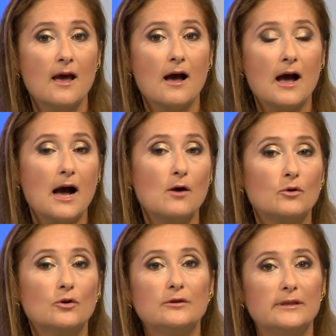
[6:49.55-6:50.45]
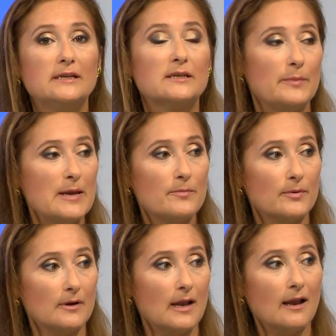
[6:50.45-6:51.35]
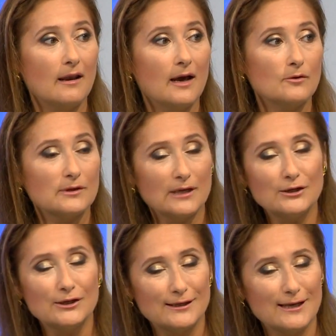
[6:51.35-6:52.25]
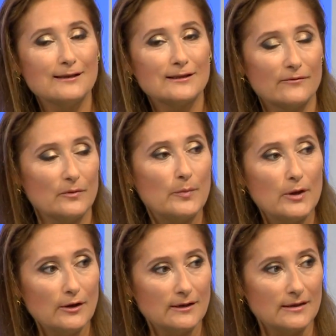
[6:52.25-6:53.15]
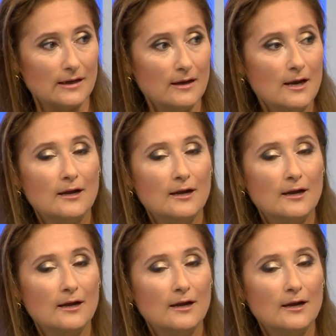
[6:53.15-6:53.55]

how could these people allow such a sense of impunity